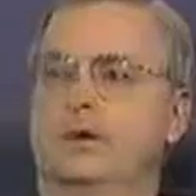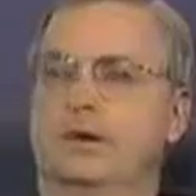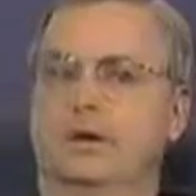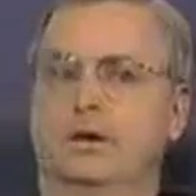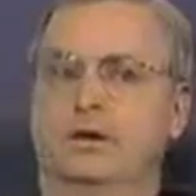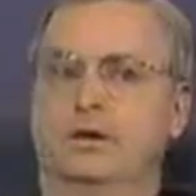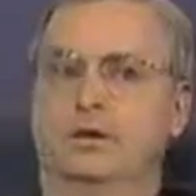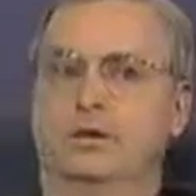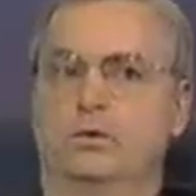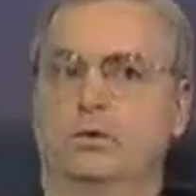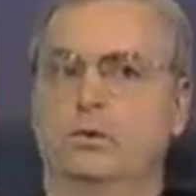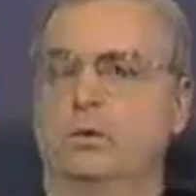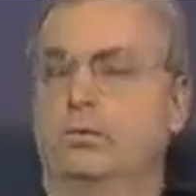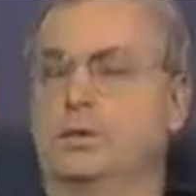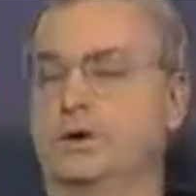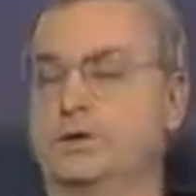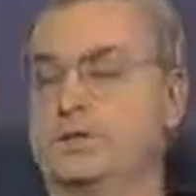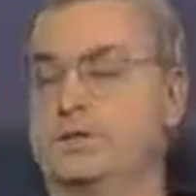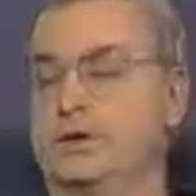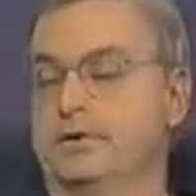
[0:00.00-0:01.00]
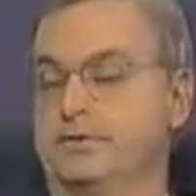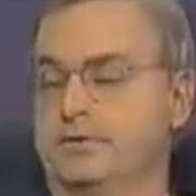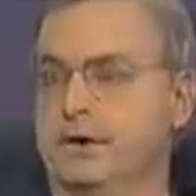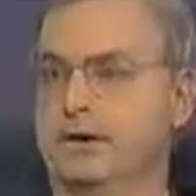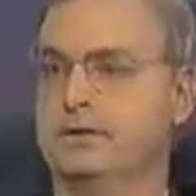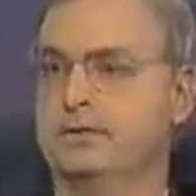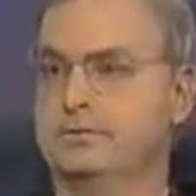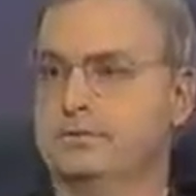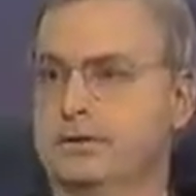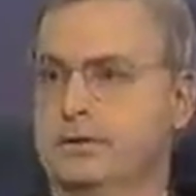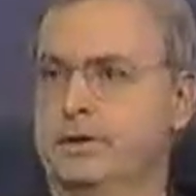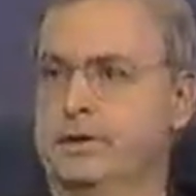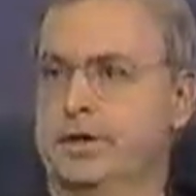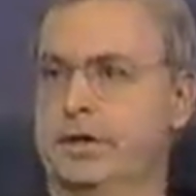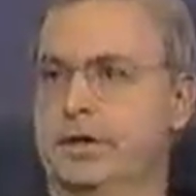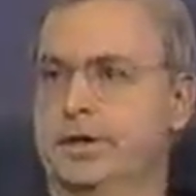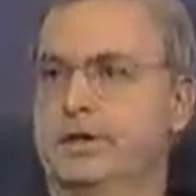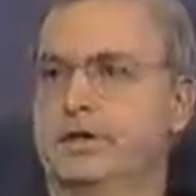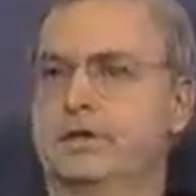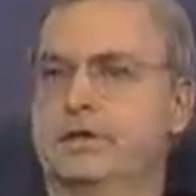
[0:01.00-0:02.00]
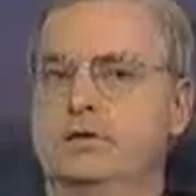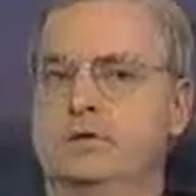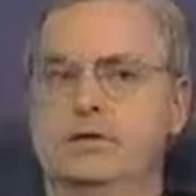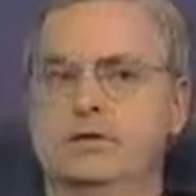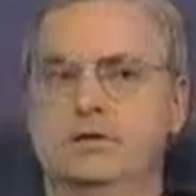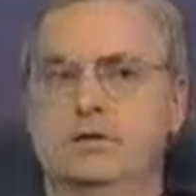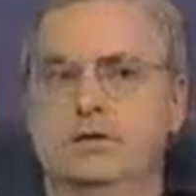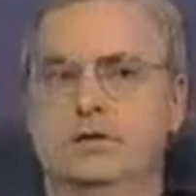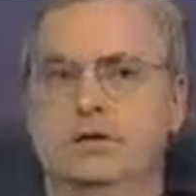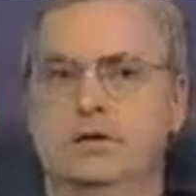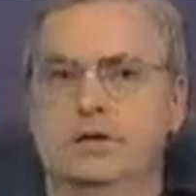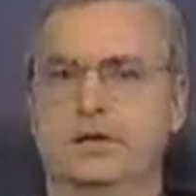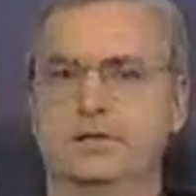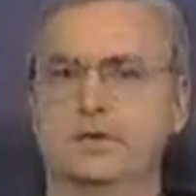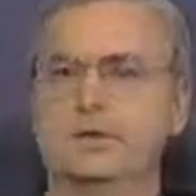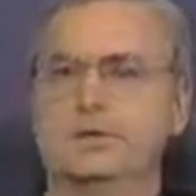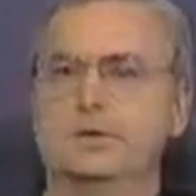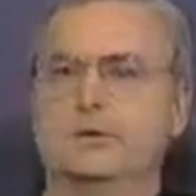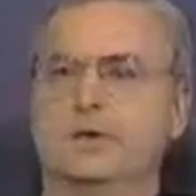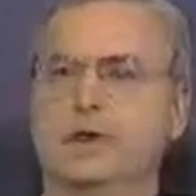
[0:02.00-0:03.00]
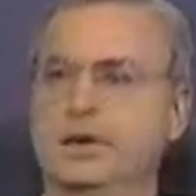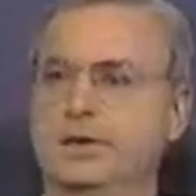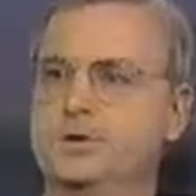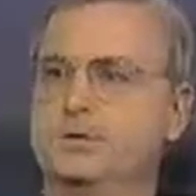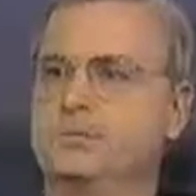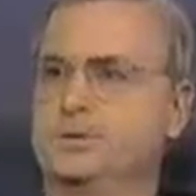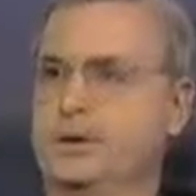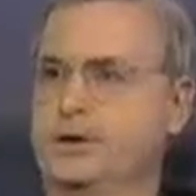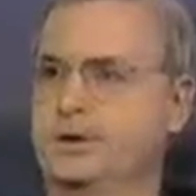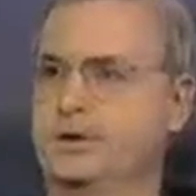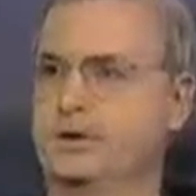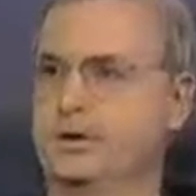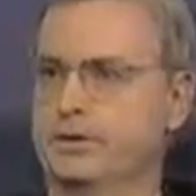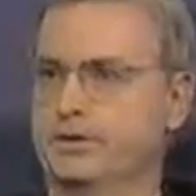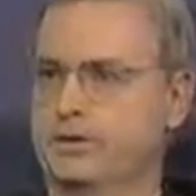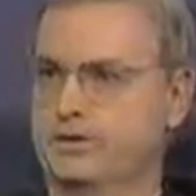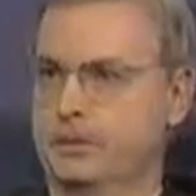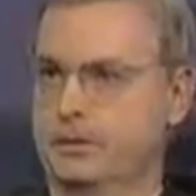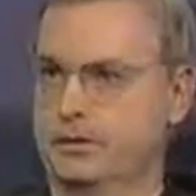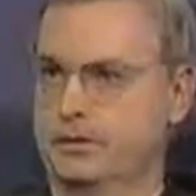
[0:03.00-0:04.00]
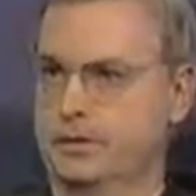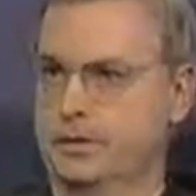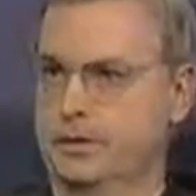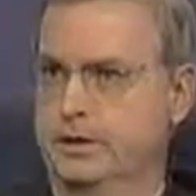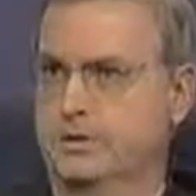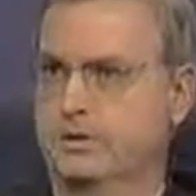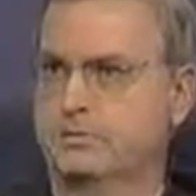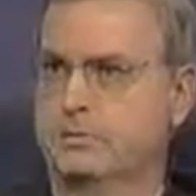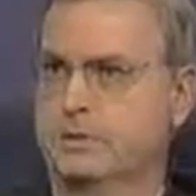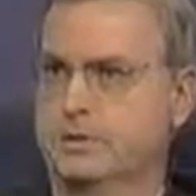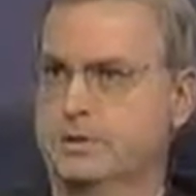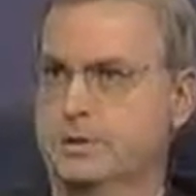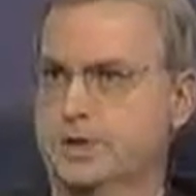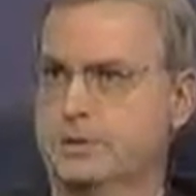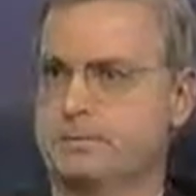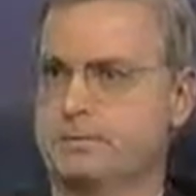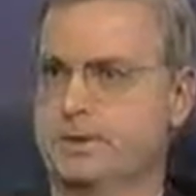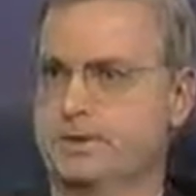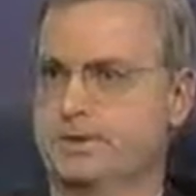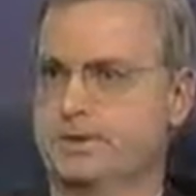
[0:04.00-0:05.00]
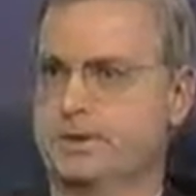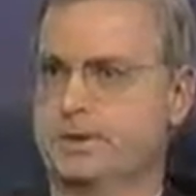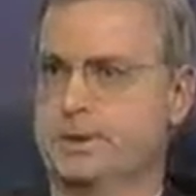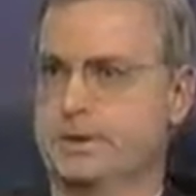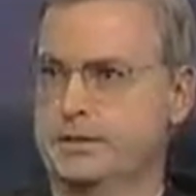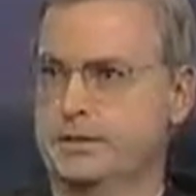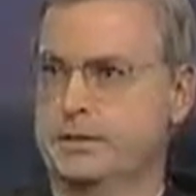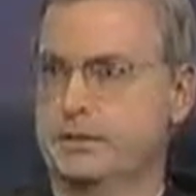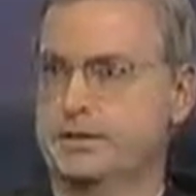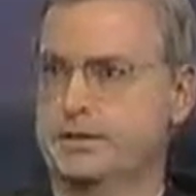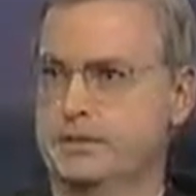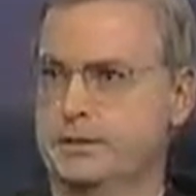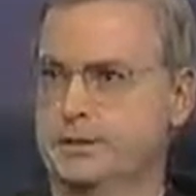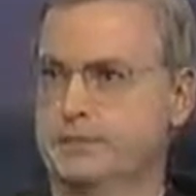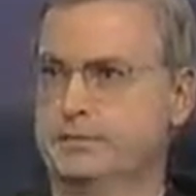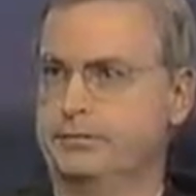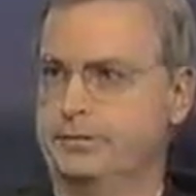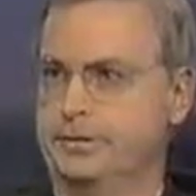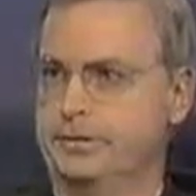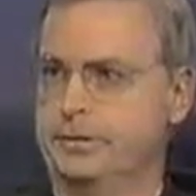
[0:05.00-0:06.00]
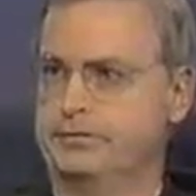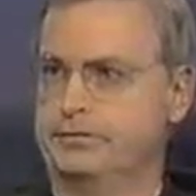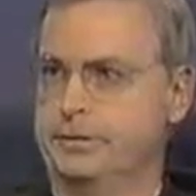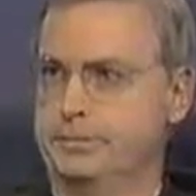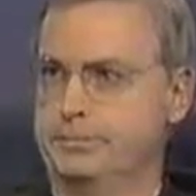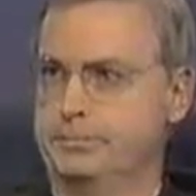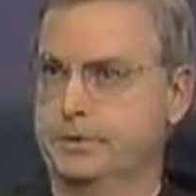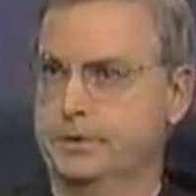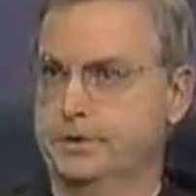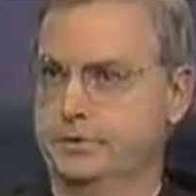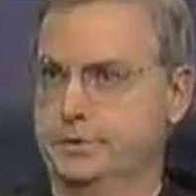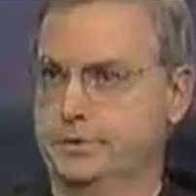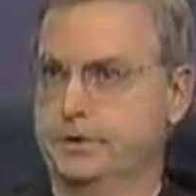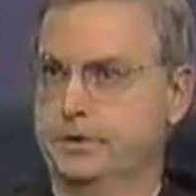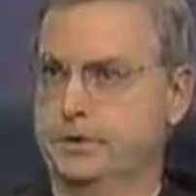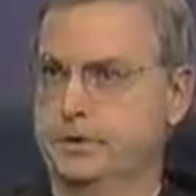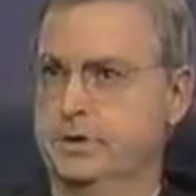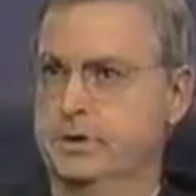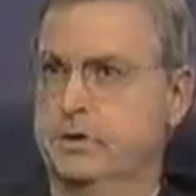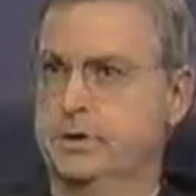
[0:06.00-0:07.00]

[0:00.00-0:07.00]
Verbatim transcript: uh, or what is the effect of it in any case, and it is to undermine the authority which is absolutely necessary for the family unit.